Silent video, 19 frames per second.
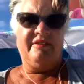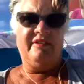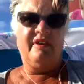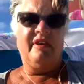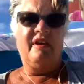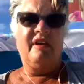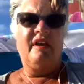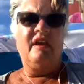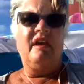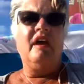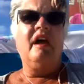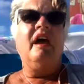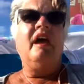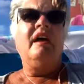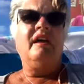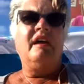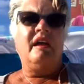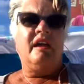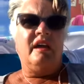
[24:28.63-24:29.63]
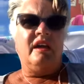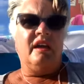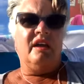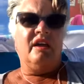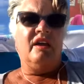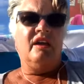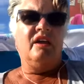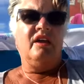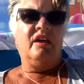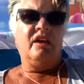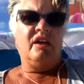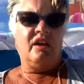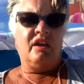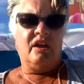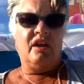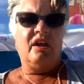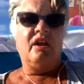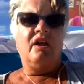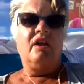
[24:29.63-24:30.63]
And suddenly I see that
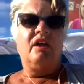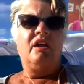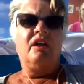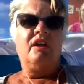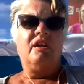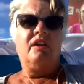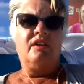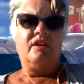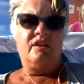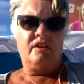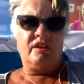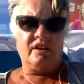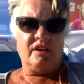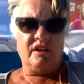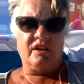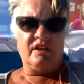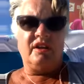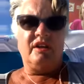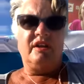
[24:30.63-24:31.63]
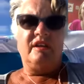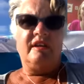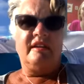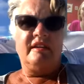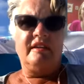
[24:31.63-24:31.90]
everybody's divine, like I was